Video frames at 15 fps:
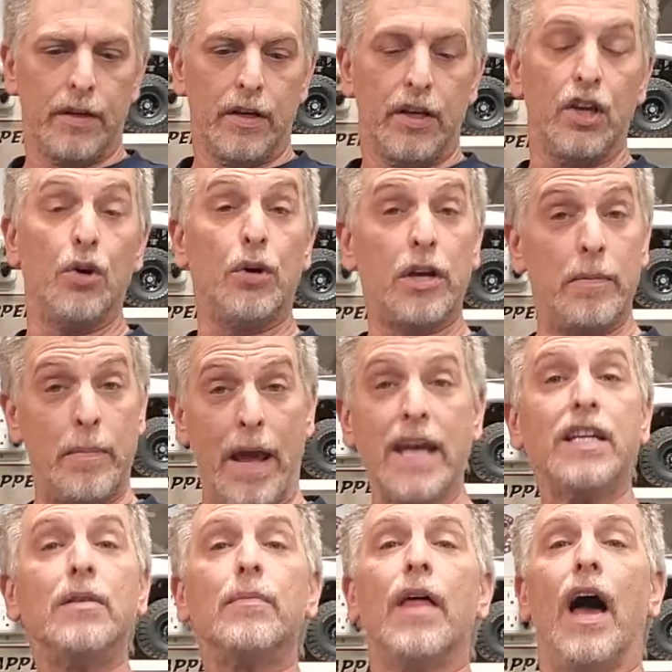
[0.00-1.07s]
You can make
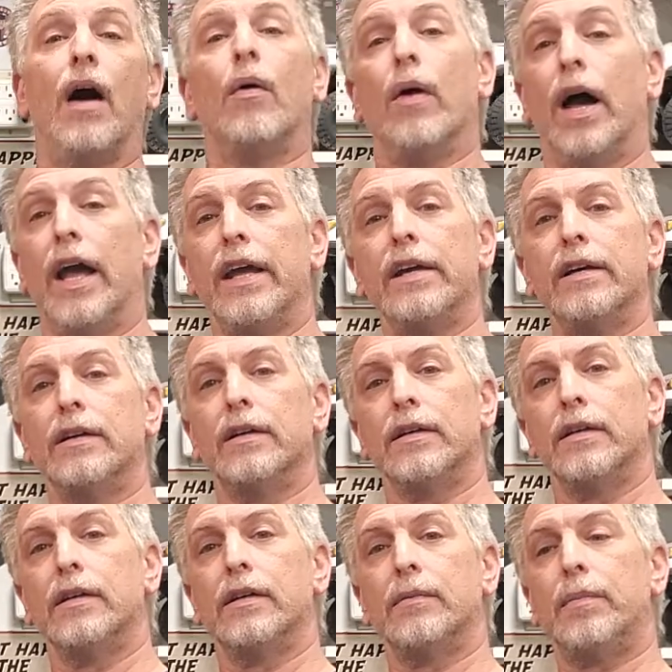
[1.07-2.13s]
them that way,
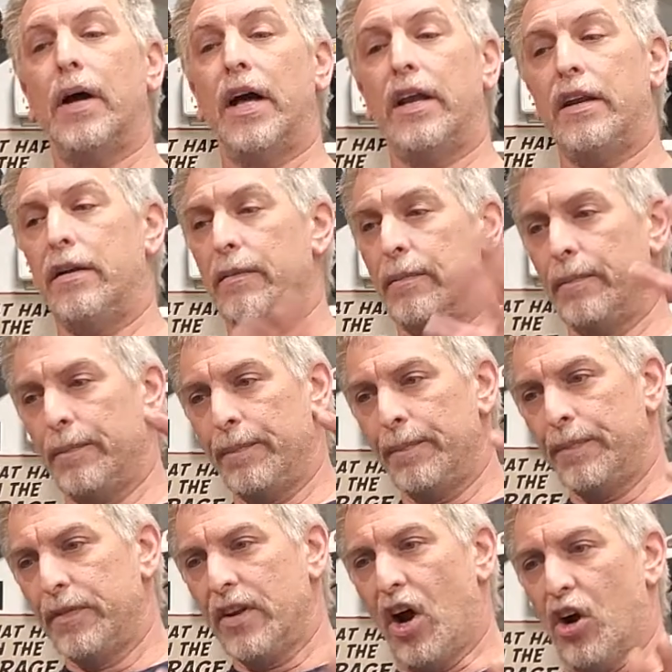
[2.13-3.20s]
but
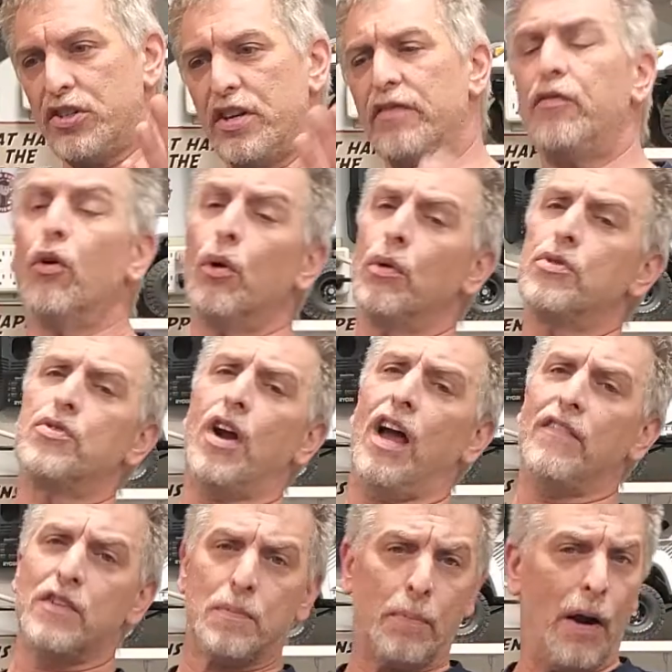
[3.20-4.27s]
RC four-wheel
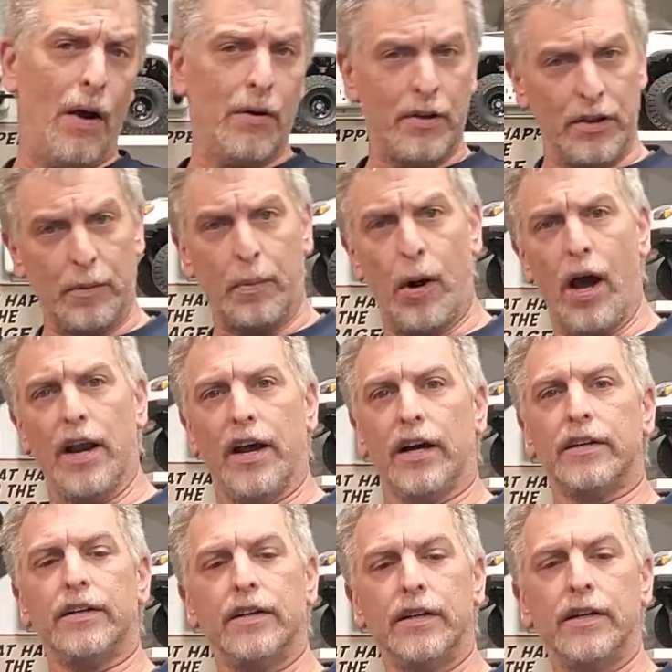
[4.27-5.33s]
drive is proud of their product,
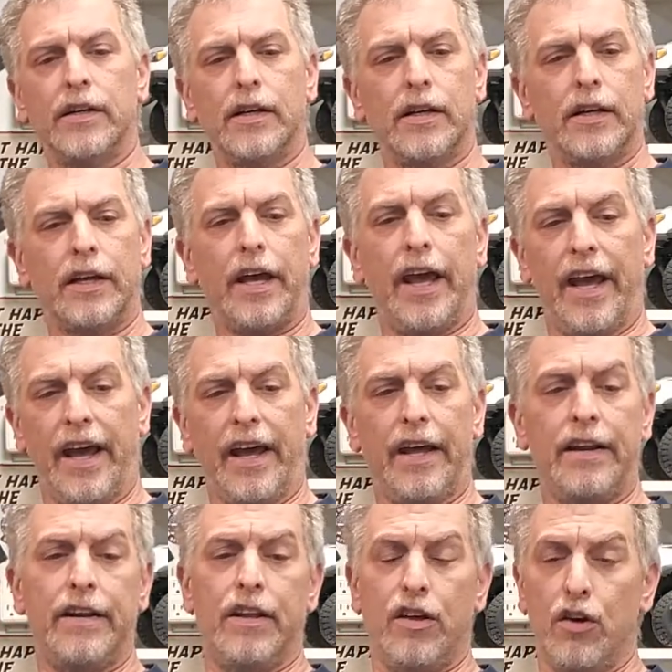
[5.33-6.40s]

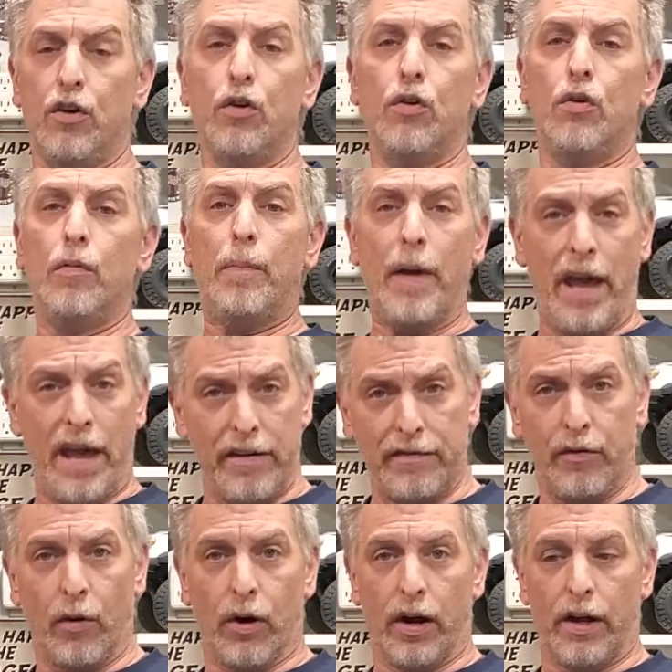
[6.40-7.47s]
and you pay
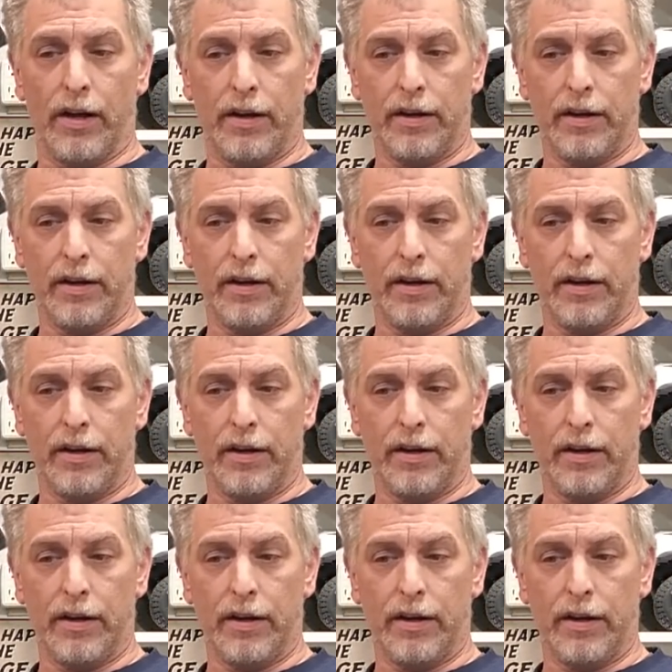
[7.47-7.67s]
for it.